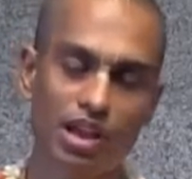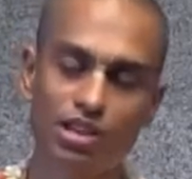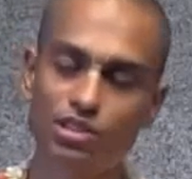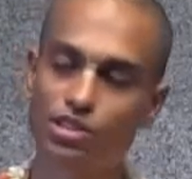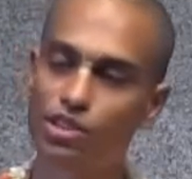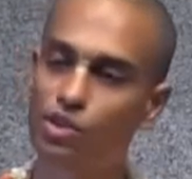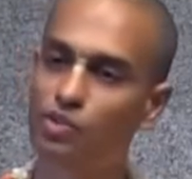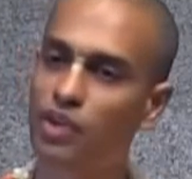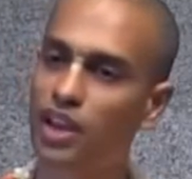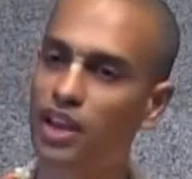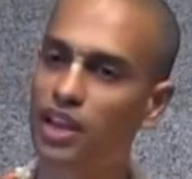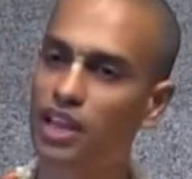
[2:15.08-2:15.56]

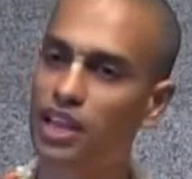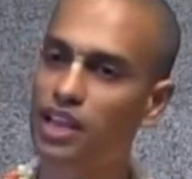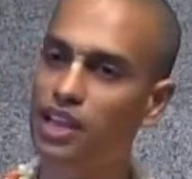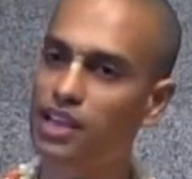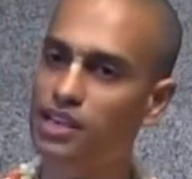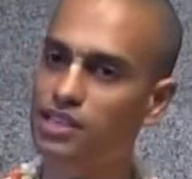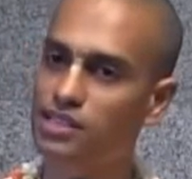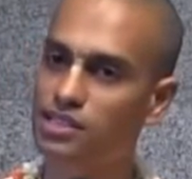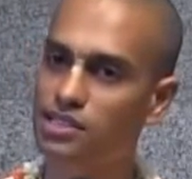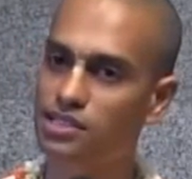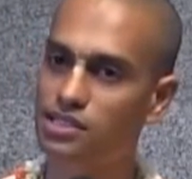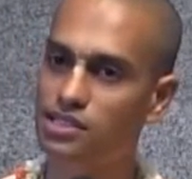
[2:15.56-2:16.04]
So when he
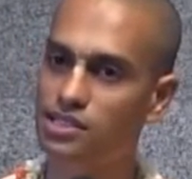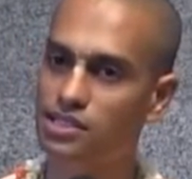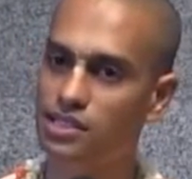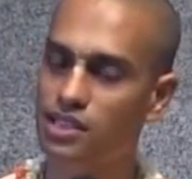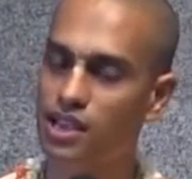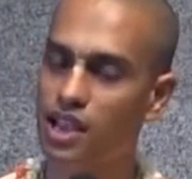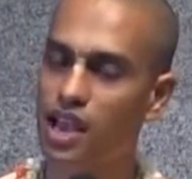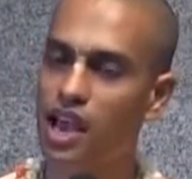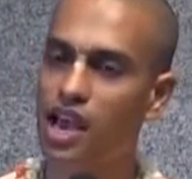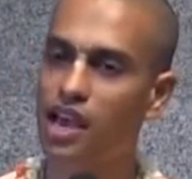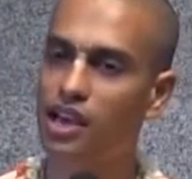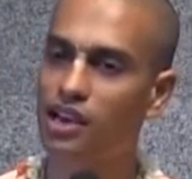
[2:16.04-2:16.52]

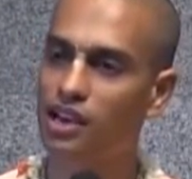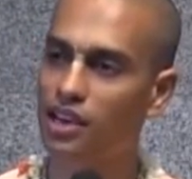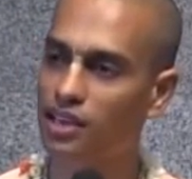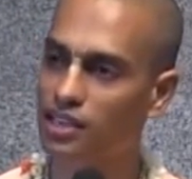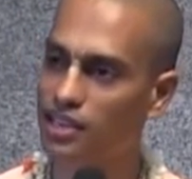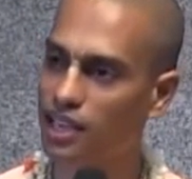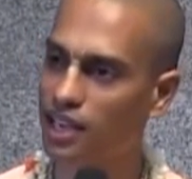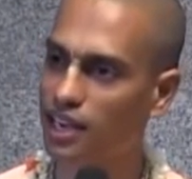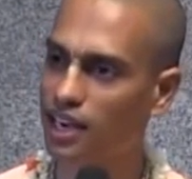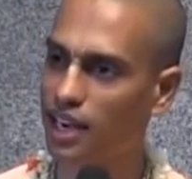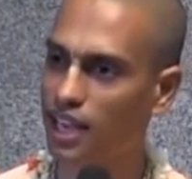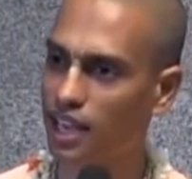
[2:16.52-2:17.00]
is
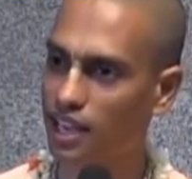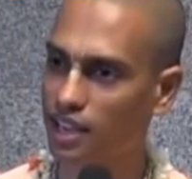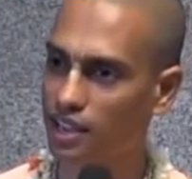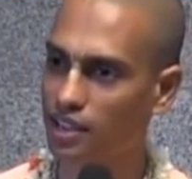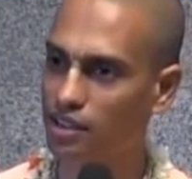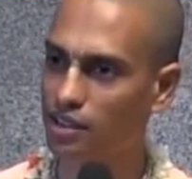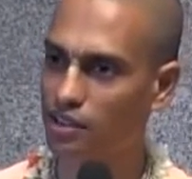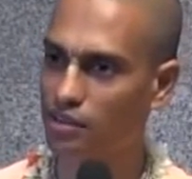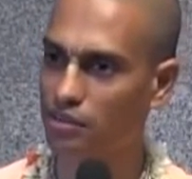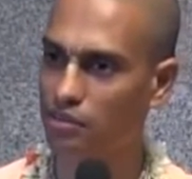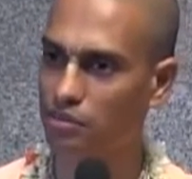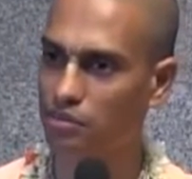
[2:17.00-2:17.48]

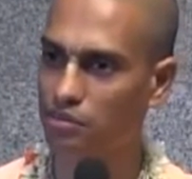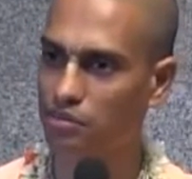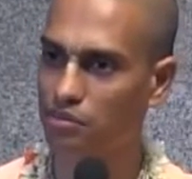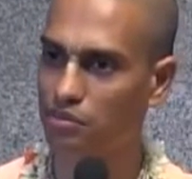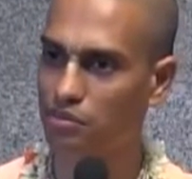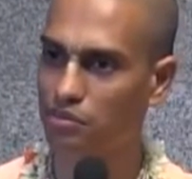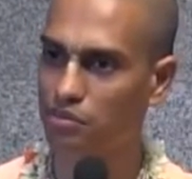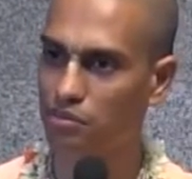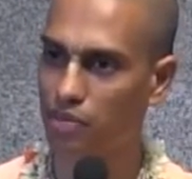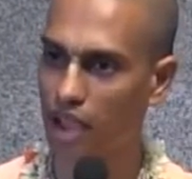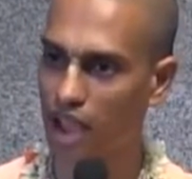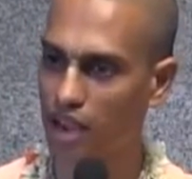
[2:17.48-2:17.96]
returning
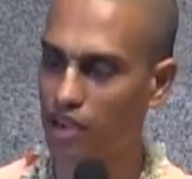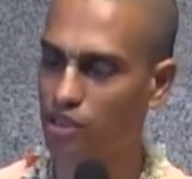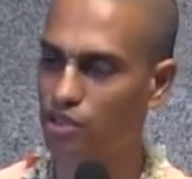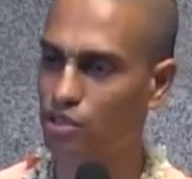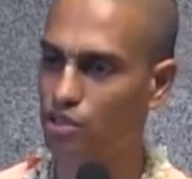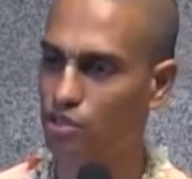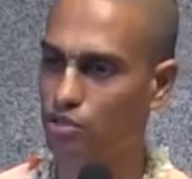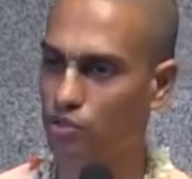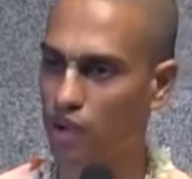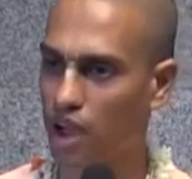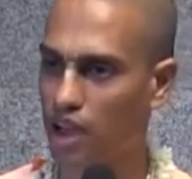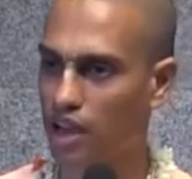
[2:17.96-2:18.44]
back
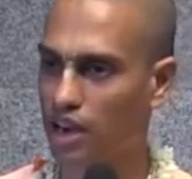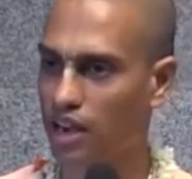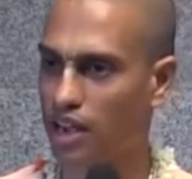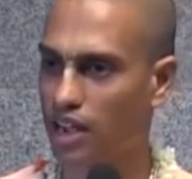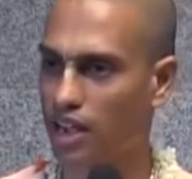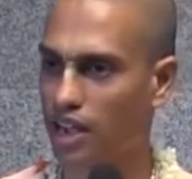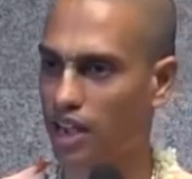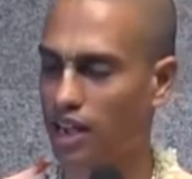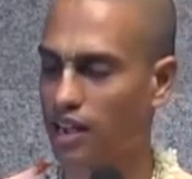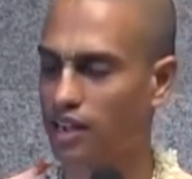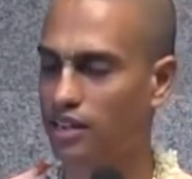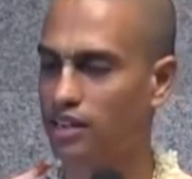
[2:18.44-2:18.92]
to
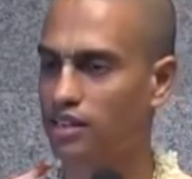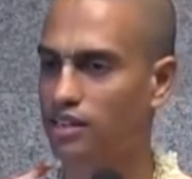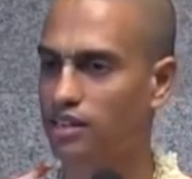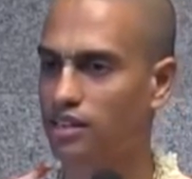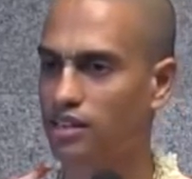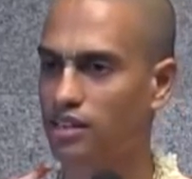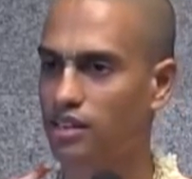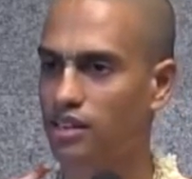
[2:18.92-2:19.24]
Dwaraka,